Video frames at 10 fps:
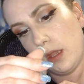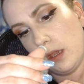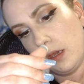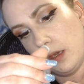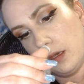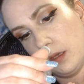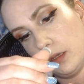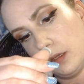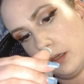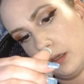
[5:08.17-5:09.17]

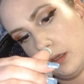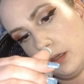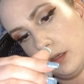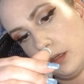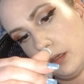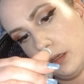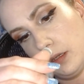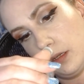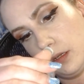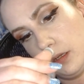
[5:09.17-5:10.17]

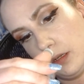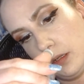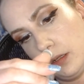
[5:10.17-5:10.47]
No one is speaking in this clip.